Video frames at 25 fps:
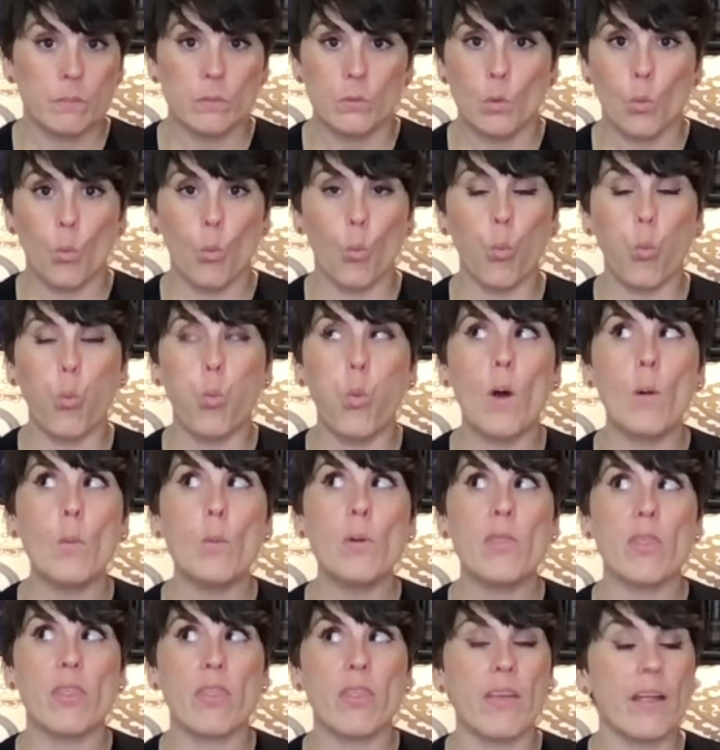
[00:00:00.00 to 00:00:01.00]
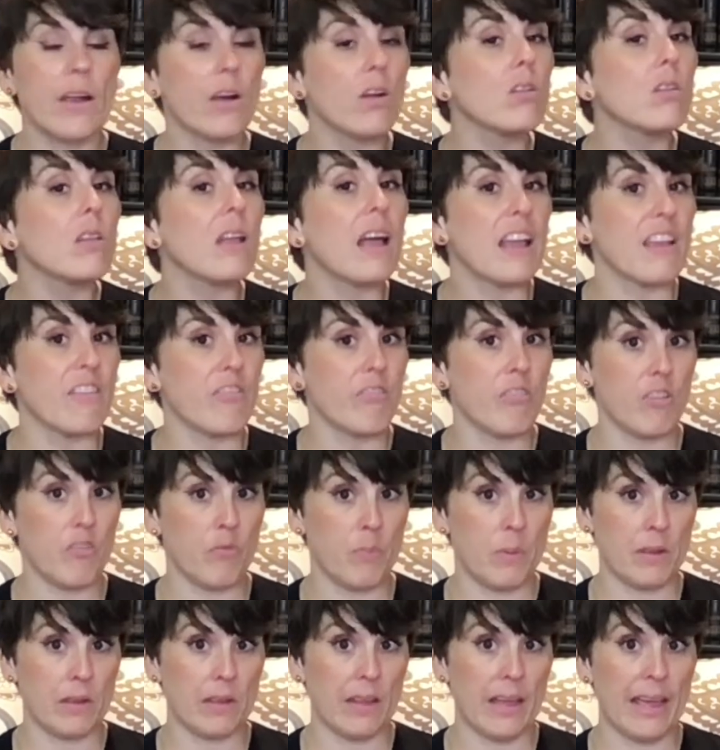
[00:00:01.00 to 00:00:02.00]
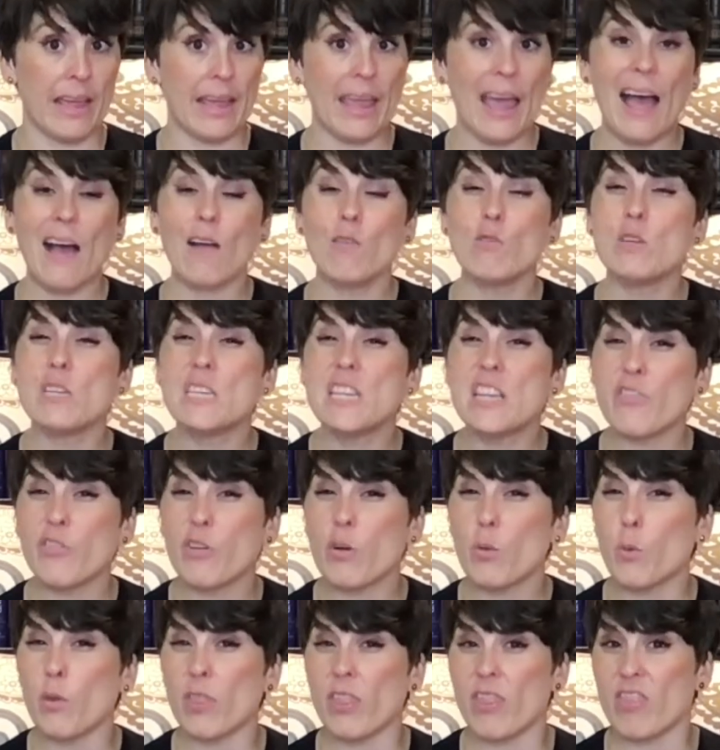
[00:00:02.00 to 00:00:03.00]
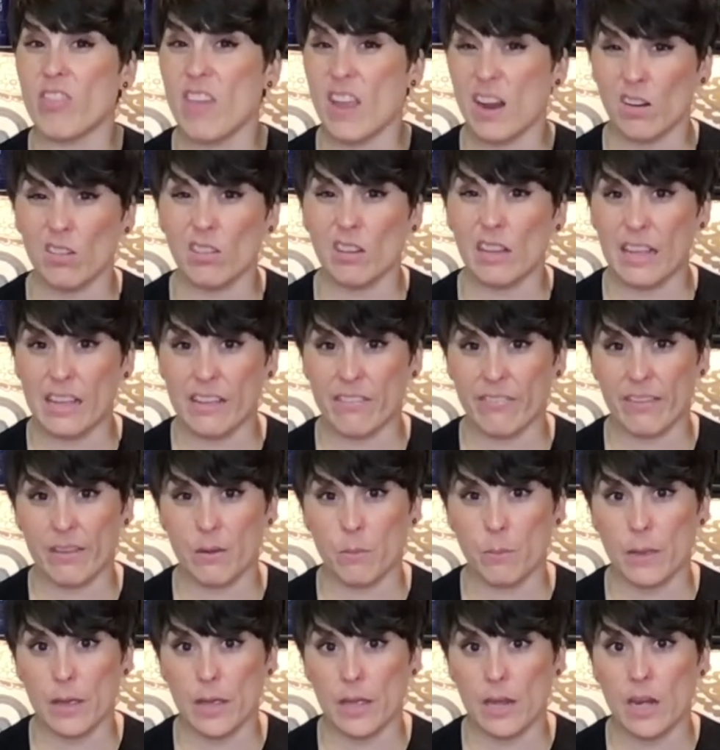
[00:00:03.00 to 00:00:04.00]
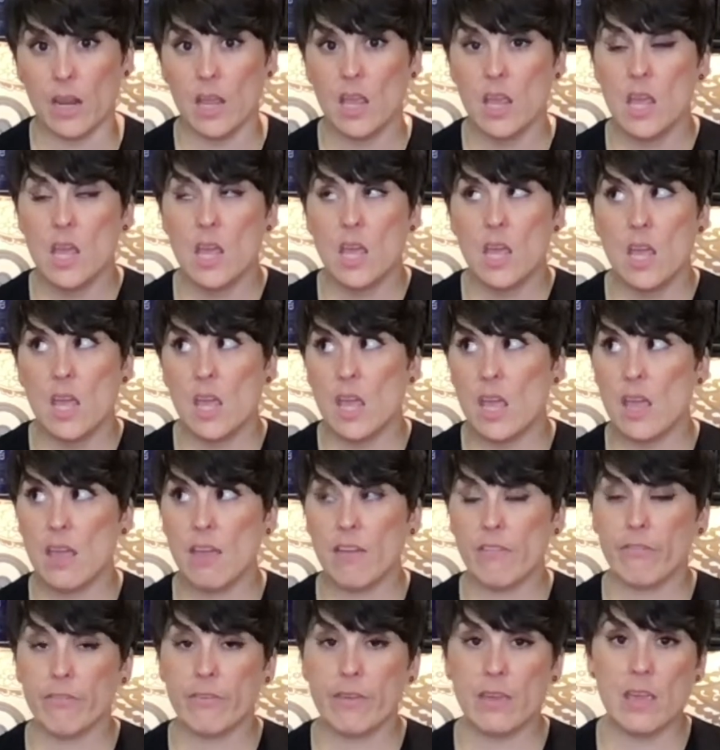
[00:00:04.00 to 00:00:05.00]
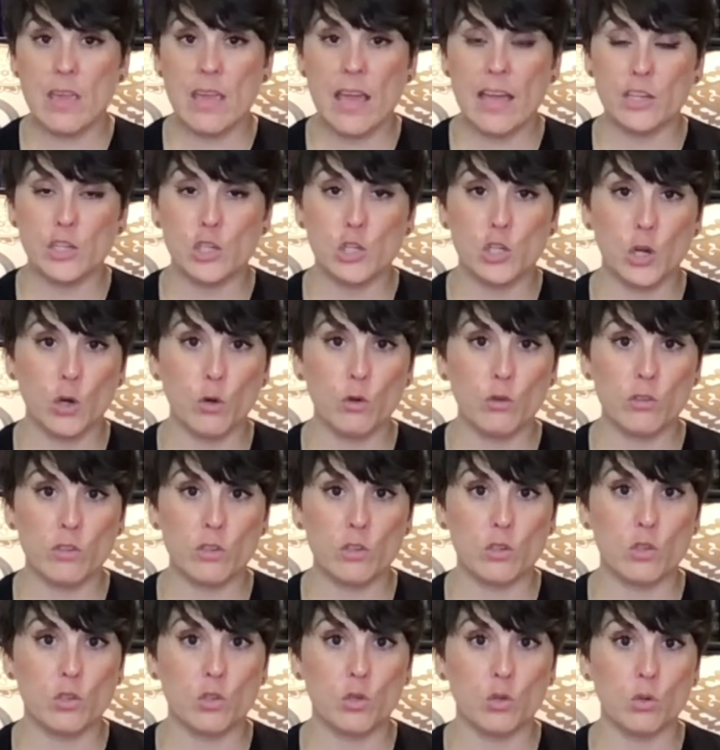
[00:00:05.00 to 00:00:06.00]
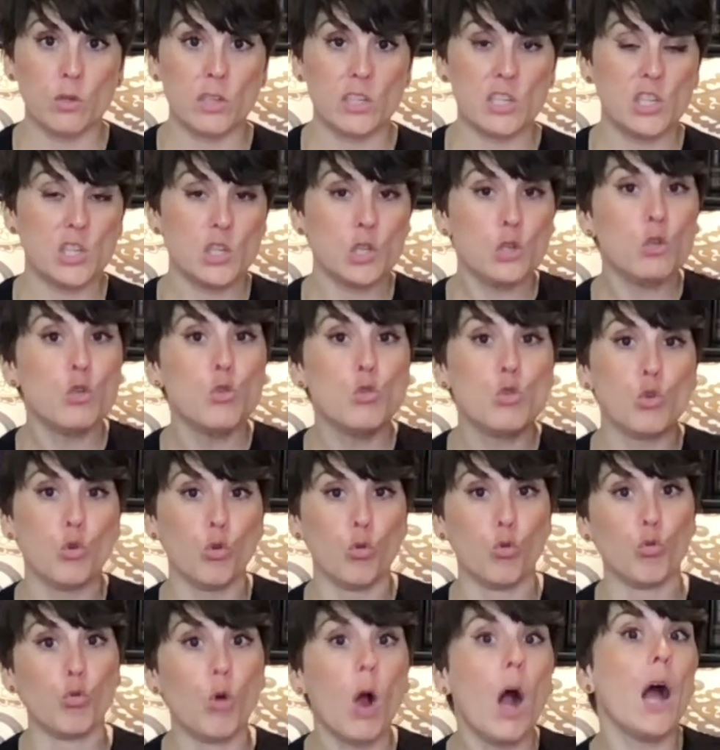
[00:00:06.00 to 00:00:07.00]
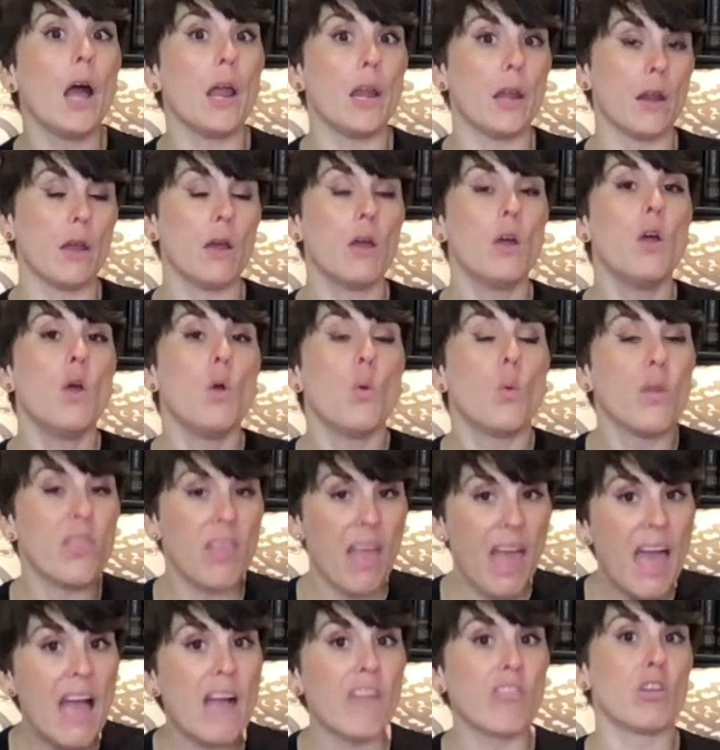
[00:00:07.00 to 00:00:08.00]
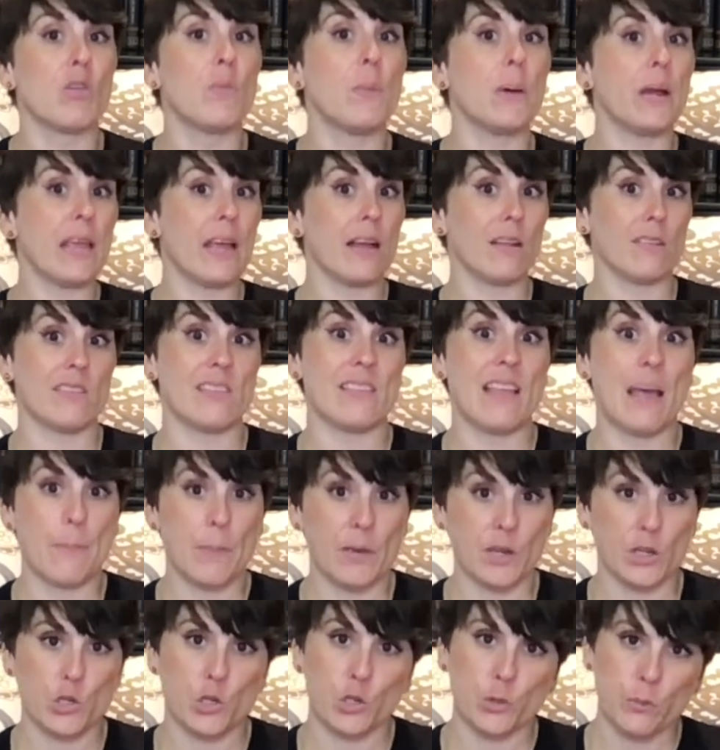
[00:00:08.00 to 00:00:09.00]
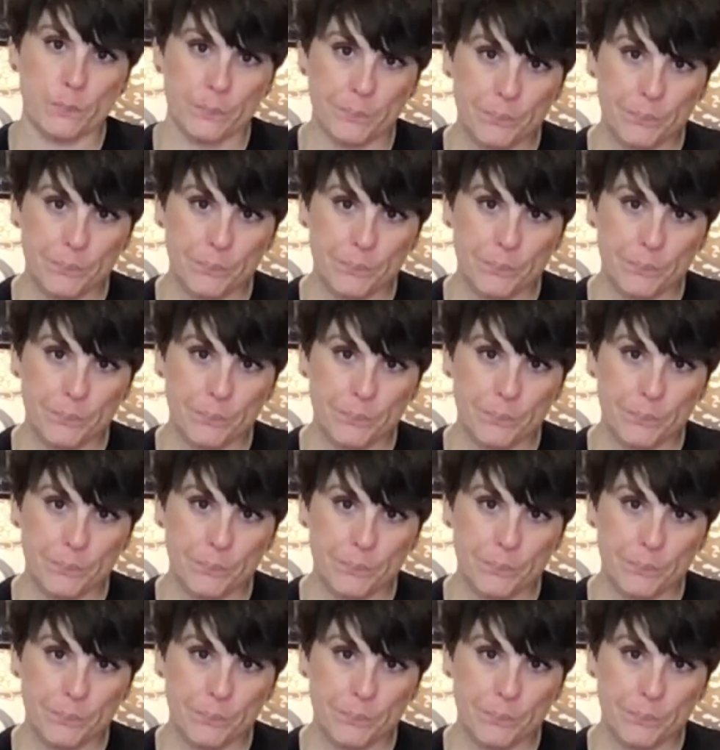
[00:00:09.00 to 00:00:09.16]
what would their life have been like? How different would their life have been if he had chosen to continue to run with everybody else in that picture?